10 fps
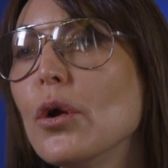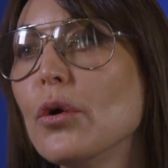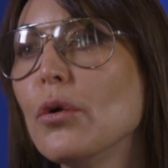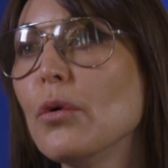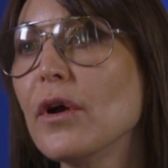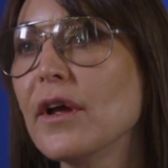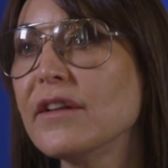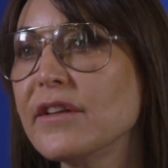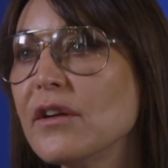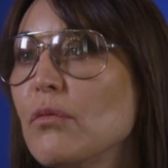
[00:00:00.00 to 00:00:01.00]
who
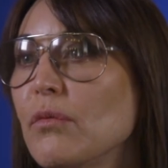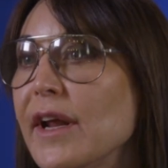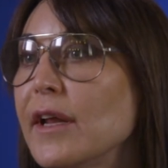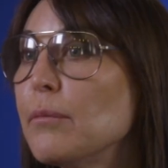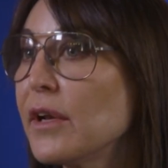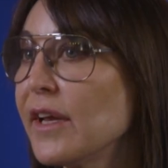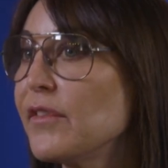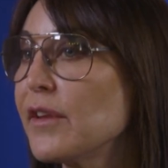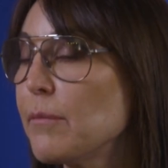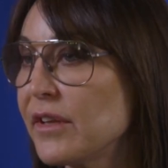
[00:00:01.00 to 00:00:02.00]
didn't really
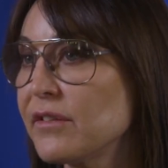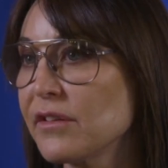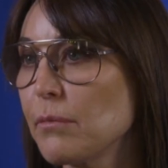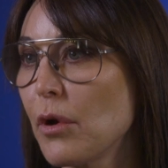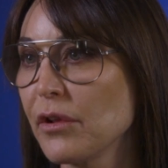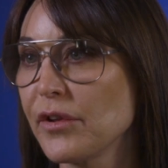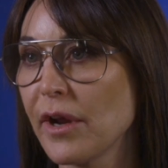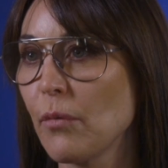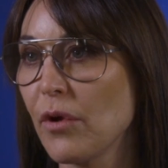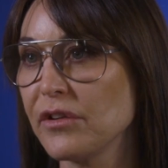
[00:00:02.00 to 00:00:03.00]
believe in the business model that
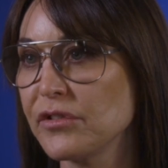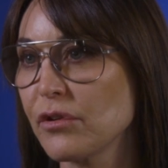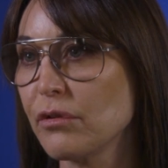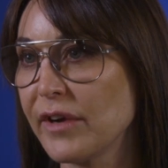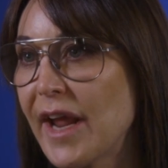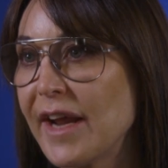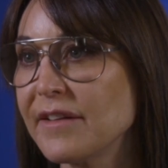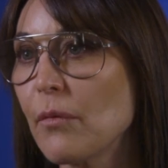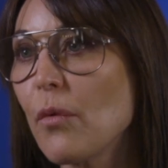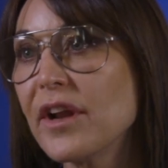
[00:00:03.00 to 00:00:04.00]
I wanted to create
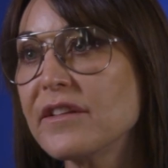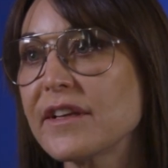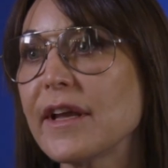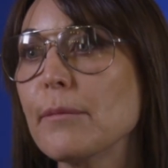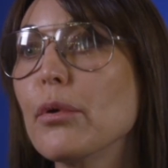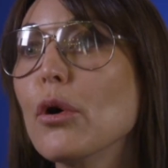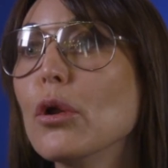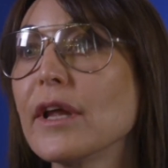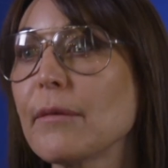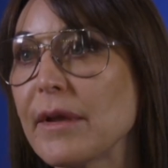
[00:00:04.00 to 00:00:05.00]
and wanted to keep
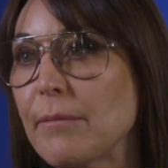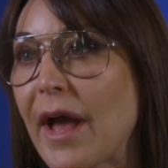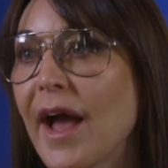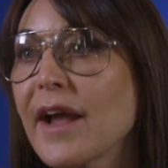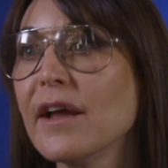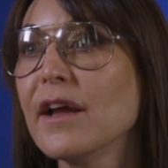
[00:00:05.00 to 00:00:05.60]
pulling me back.